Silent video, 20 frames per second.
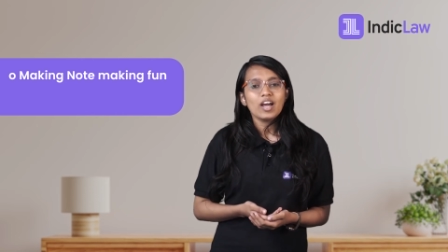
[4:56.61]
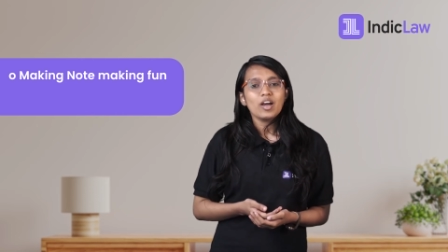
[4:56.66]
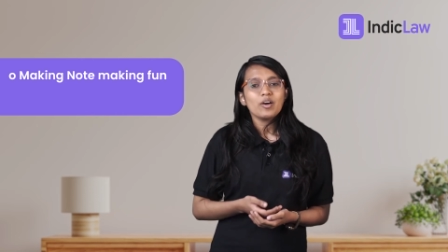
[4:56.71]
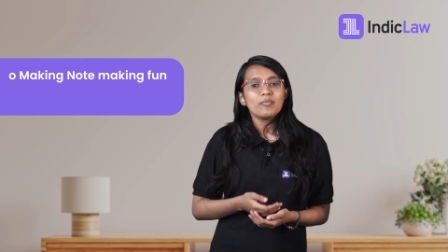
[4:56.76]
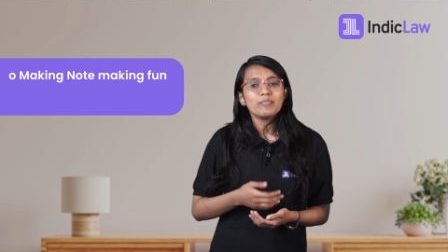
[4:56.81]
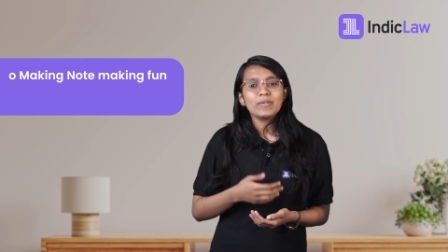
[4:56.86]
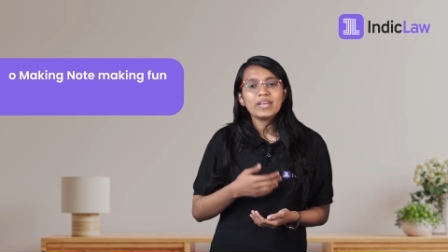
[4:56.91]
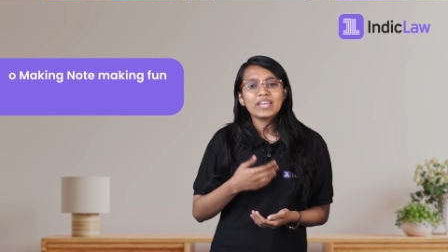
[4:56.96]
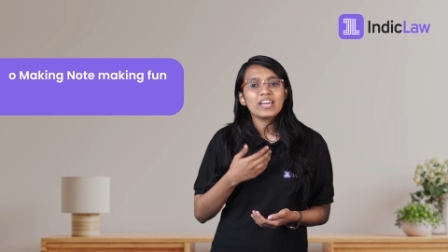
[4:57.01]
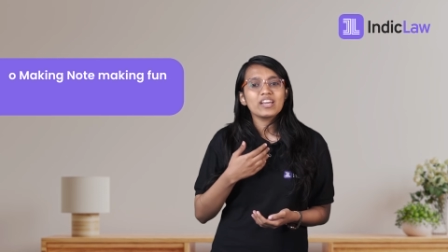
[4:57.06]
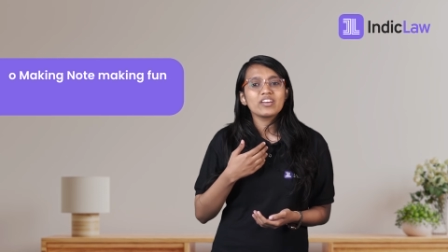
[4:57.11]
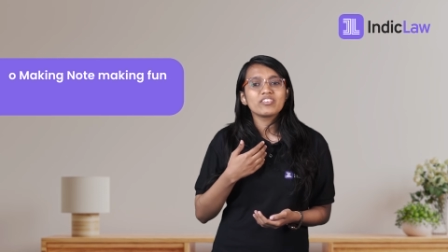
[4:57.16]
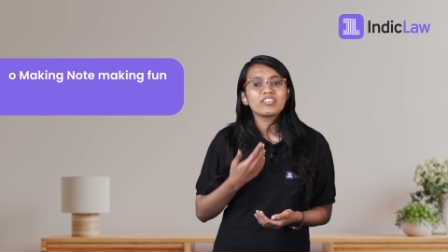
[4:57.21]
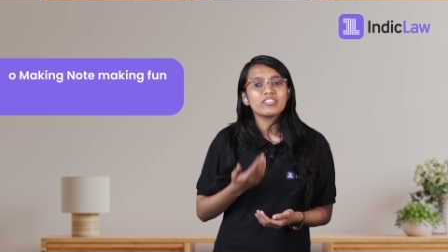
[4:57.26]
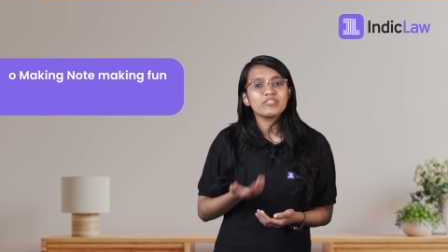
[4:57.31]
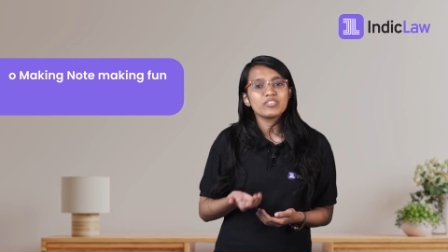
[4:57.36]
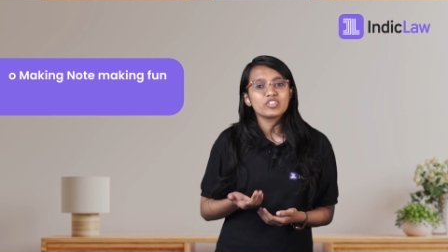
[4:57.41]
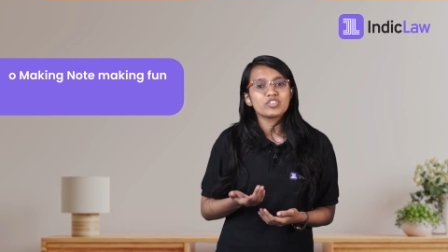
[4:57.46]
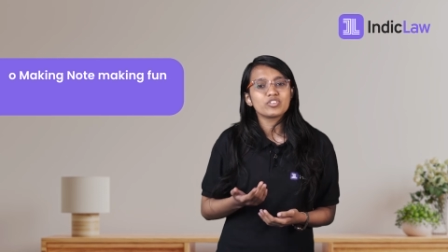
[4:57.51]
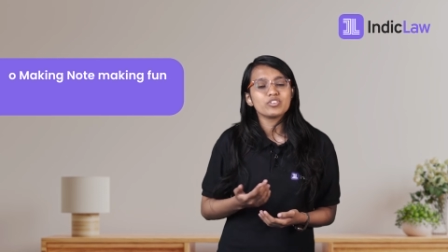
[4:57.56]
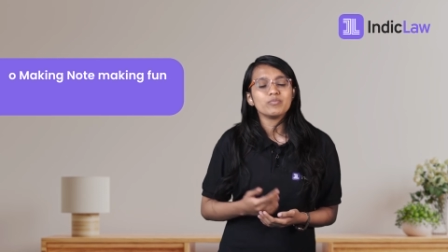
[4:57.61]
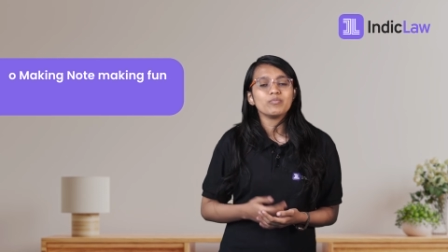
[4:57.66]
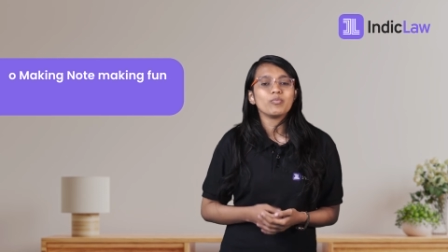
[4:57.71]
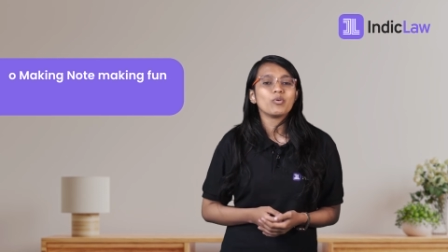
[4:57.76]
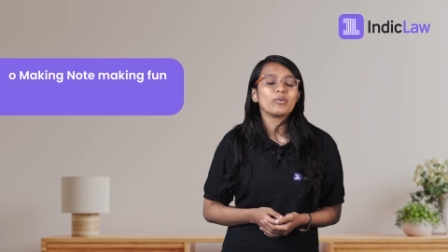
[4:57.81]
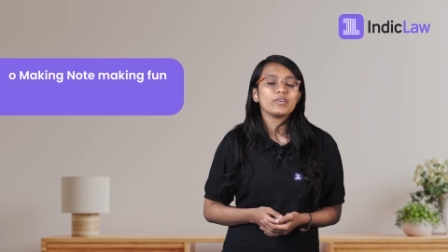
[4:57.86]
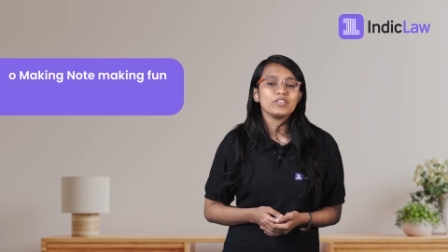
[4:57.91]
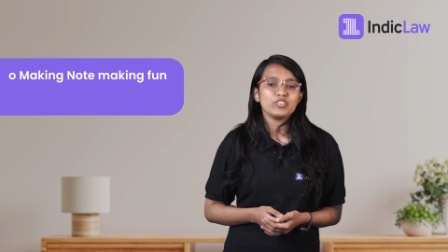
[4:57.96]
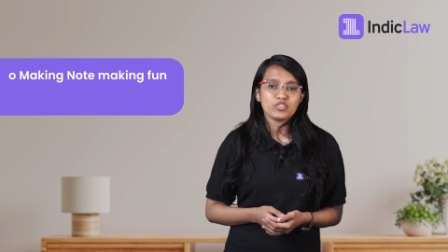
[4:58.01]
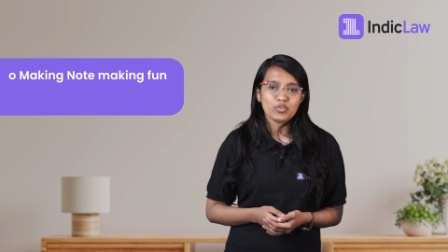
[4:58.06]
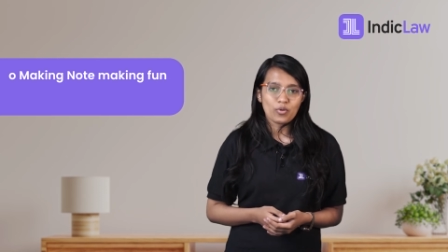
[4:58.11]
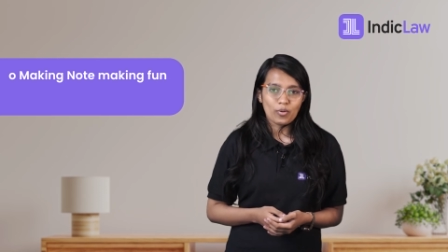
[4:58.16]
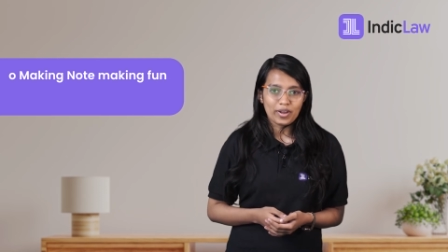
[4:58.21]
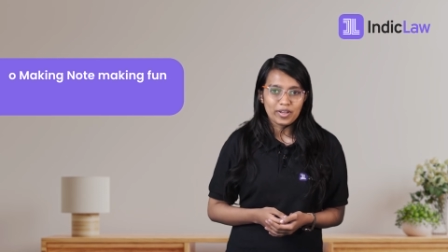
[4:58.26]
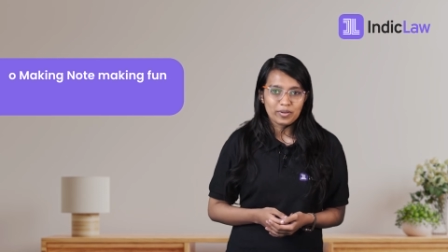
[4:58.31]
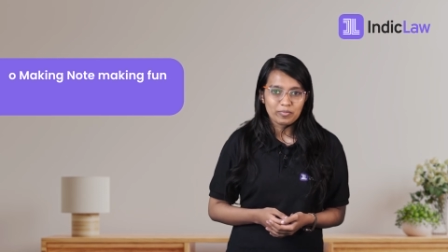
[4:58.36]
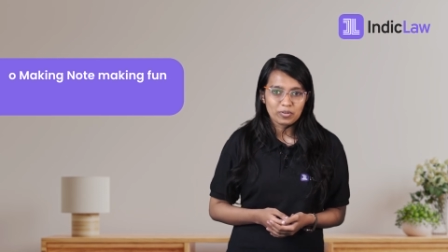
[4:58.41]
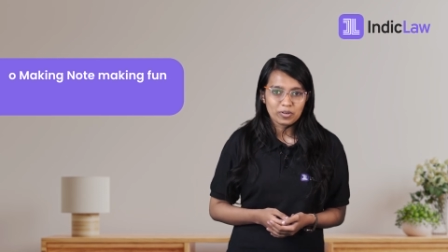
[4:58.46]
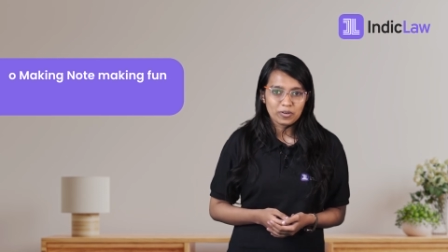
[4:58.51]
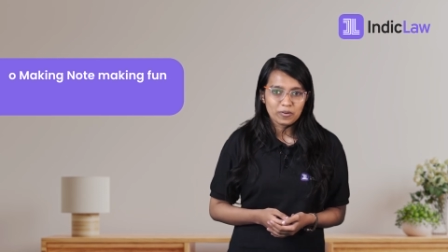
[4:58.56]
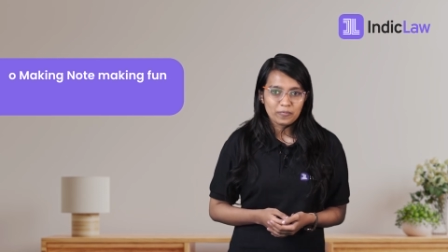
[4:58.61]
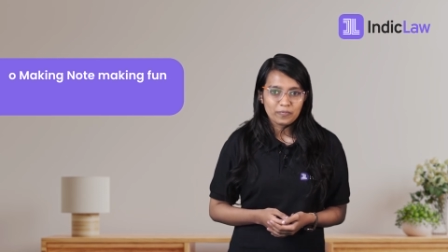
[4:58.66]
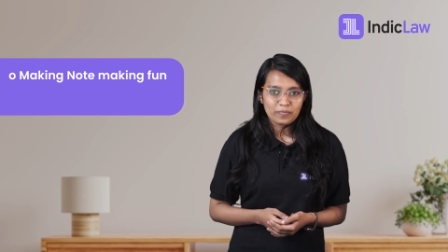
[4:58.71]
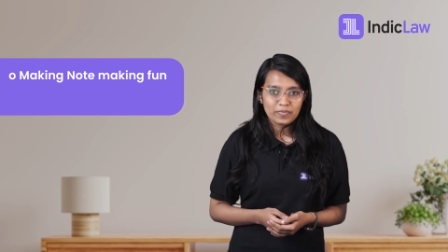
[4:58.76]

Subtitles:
making revision more enjoyable.